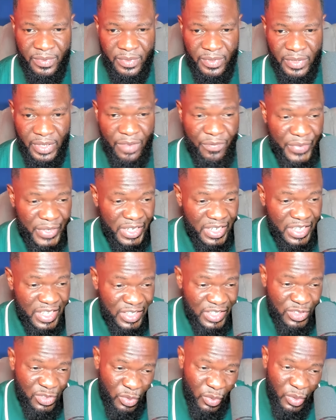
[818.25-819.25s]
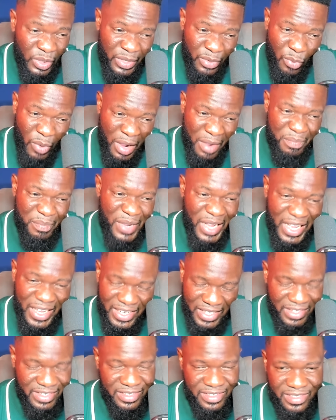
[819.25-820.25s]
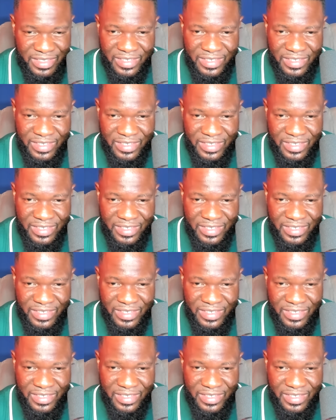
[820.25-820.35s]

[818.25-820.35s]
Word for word: If it, it is only one party